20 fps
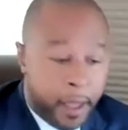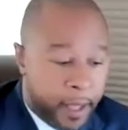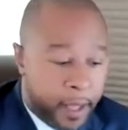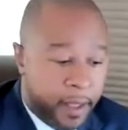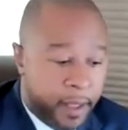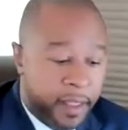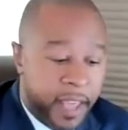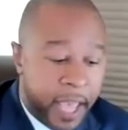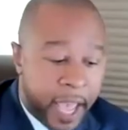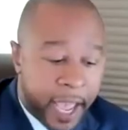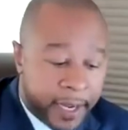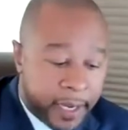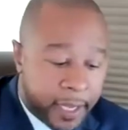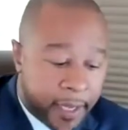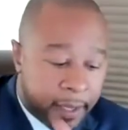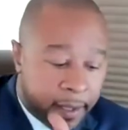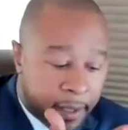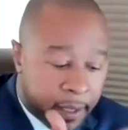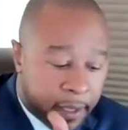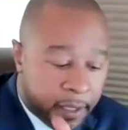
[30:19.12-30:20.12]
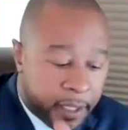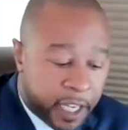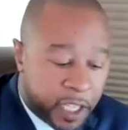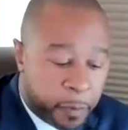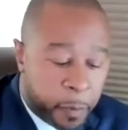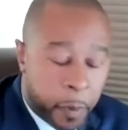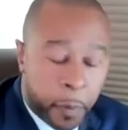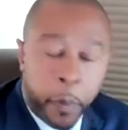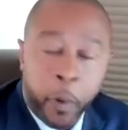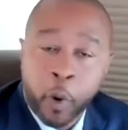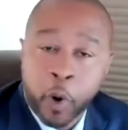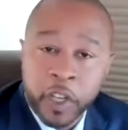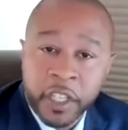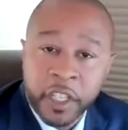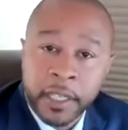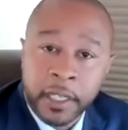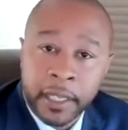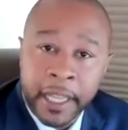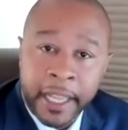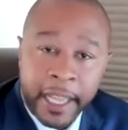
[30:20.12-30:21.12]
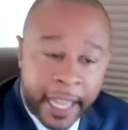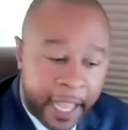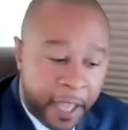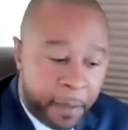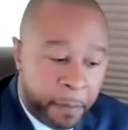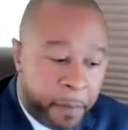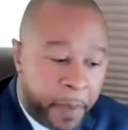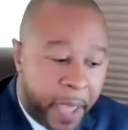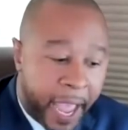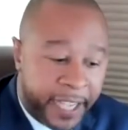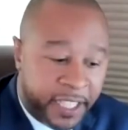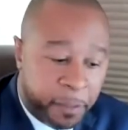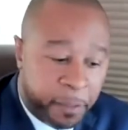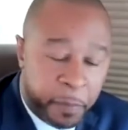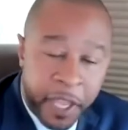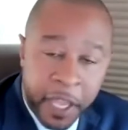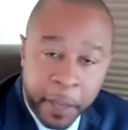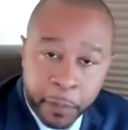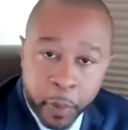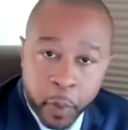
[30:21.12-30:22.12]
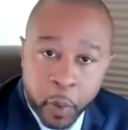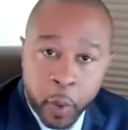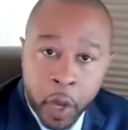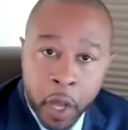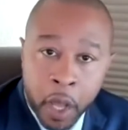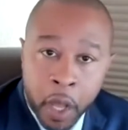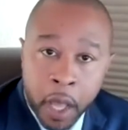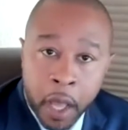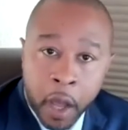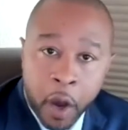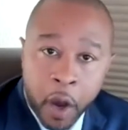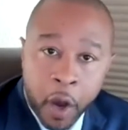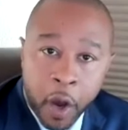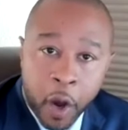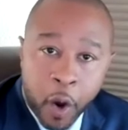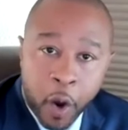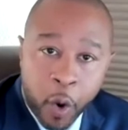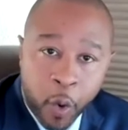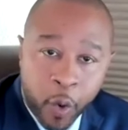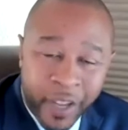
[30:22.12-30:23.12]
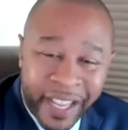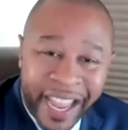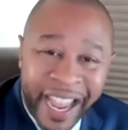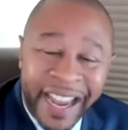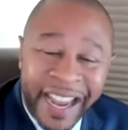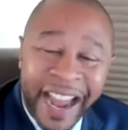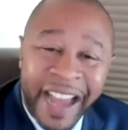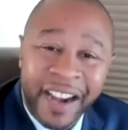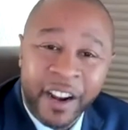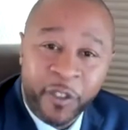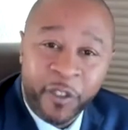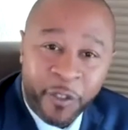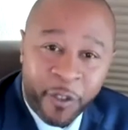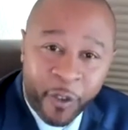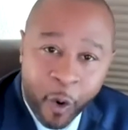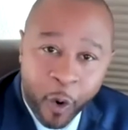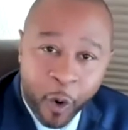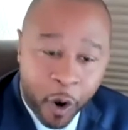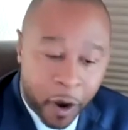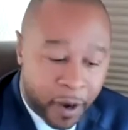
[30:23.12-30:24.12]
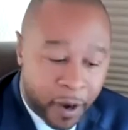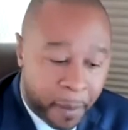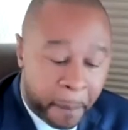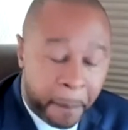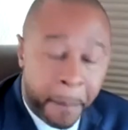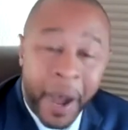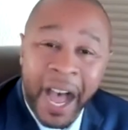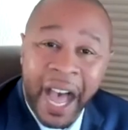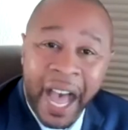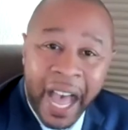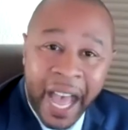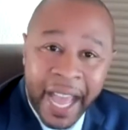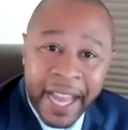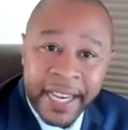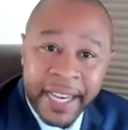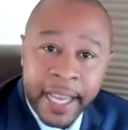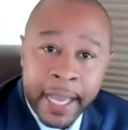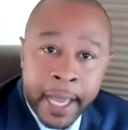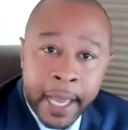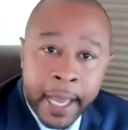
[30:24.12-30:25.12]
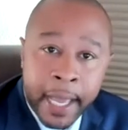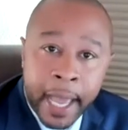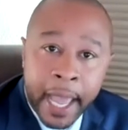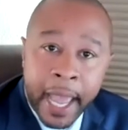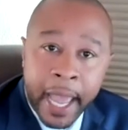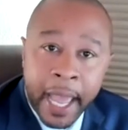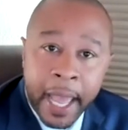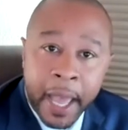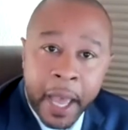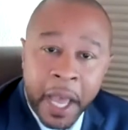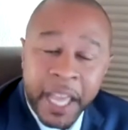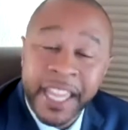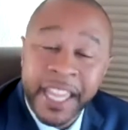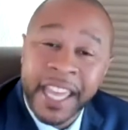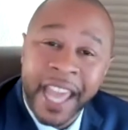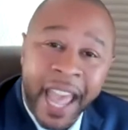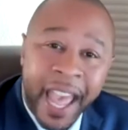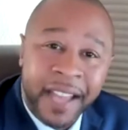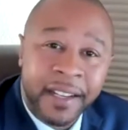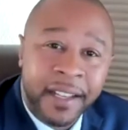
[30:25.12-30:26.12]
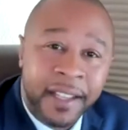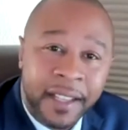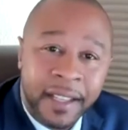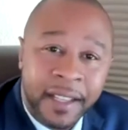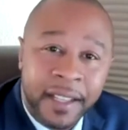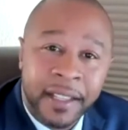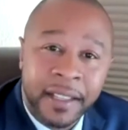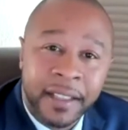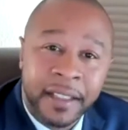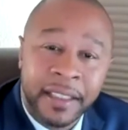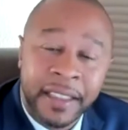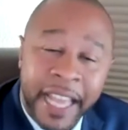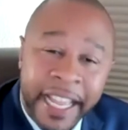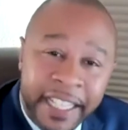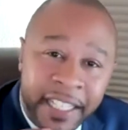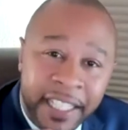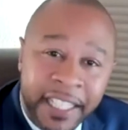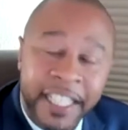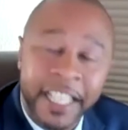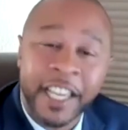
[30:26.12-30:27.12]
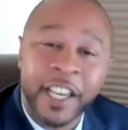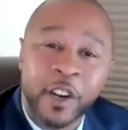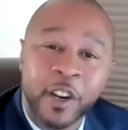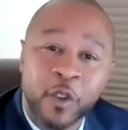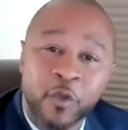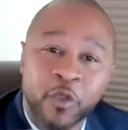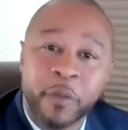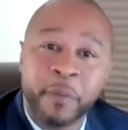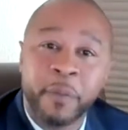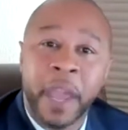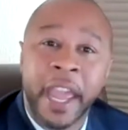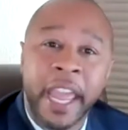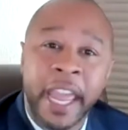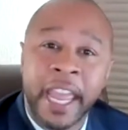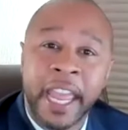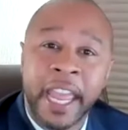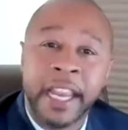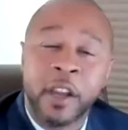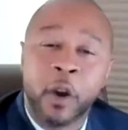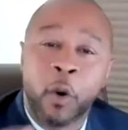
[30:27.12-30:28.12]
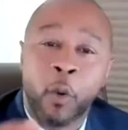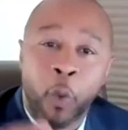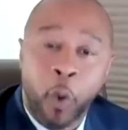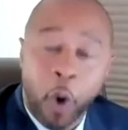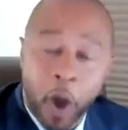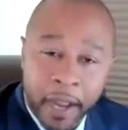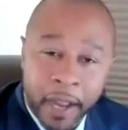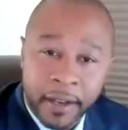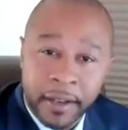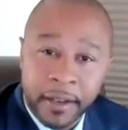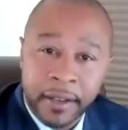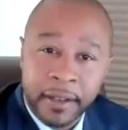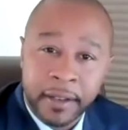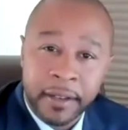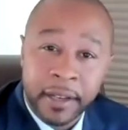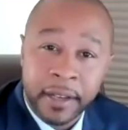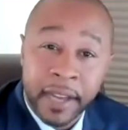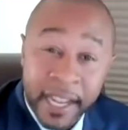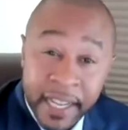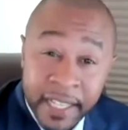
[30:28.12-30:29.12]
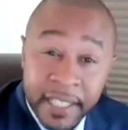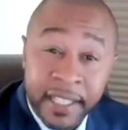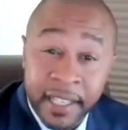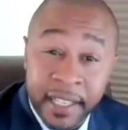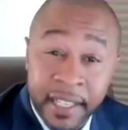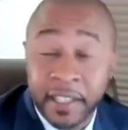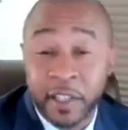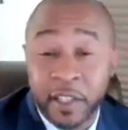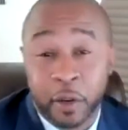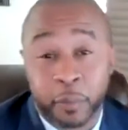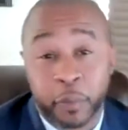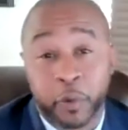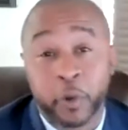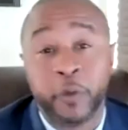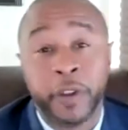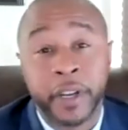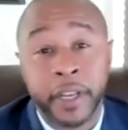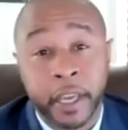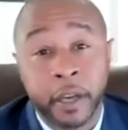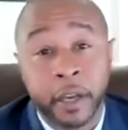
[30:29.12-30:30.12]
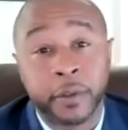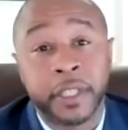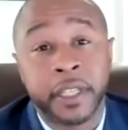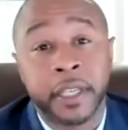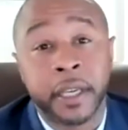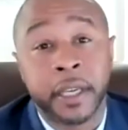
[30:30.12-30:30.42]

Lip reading: that disproportionately impacts people who cannot afford bond, yet they still remain what? Innocent until proven guilty.